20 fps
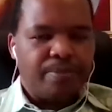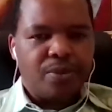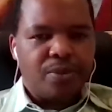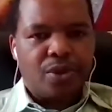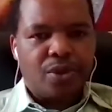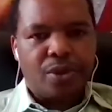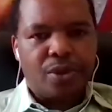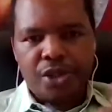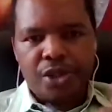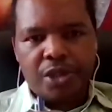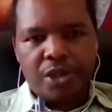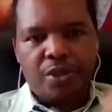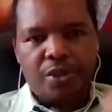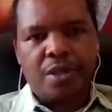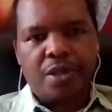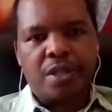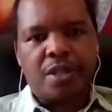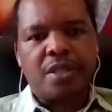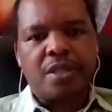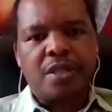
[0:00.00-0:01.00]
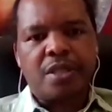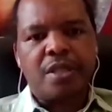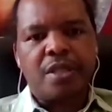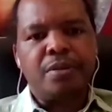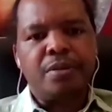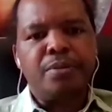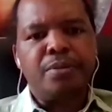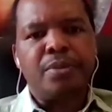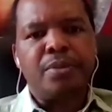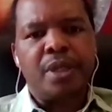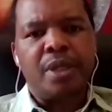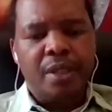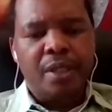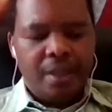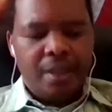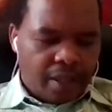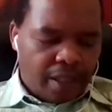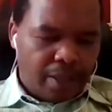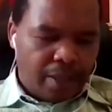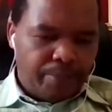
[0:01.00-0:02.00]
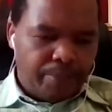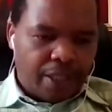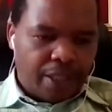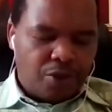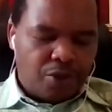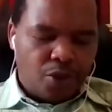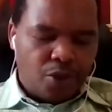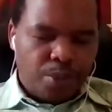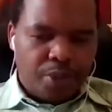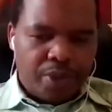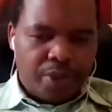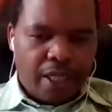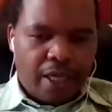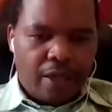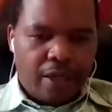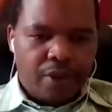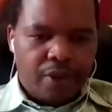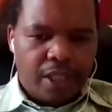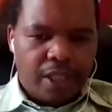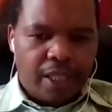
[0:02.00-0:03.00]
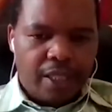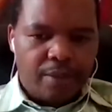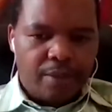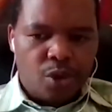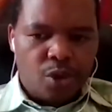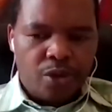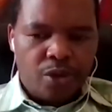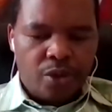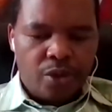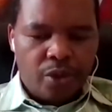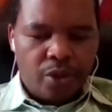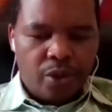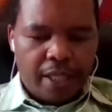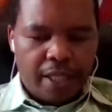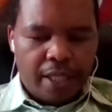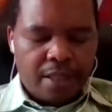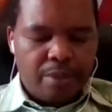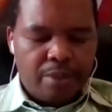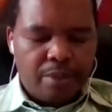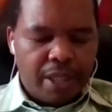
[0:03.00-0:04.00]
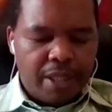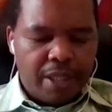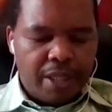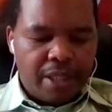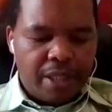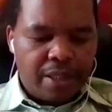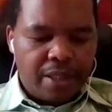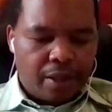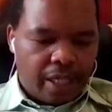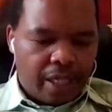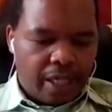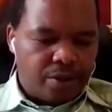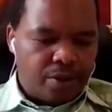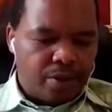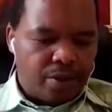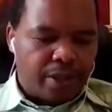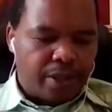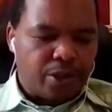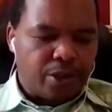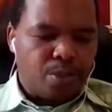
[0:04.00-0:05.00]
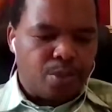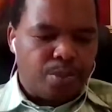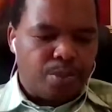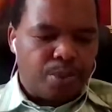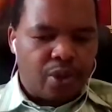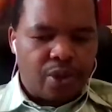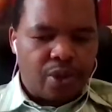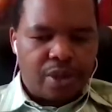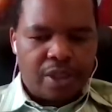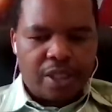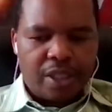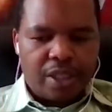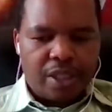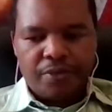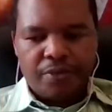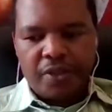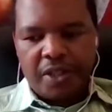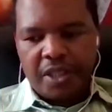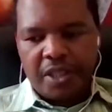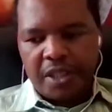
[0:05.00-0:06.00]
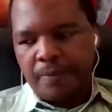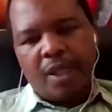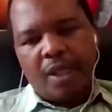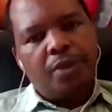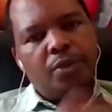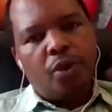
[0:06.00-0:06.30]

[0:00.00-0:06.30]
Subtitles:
solution or system that you're putting out there to SMEs. I'd like to explore that further.